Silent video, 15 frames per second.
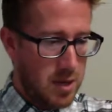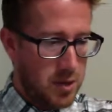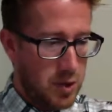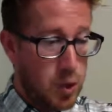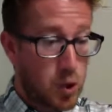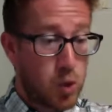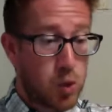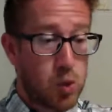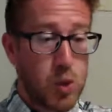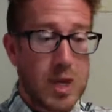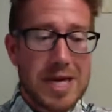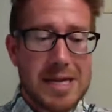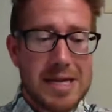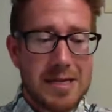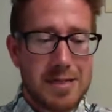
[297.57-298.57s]
The
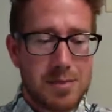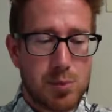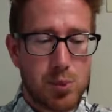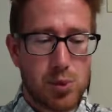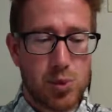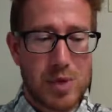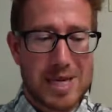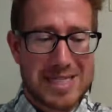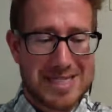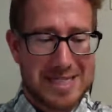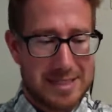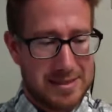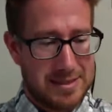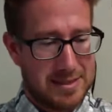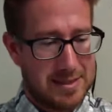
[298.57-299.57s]
greatest
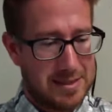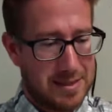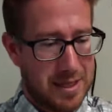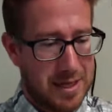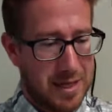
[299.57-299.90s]
presence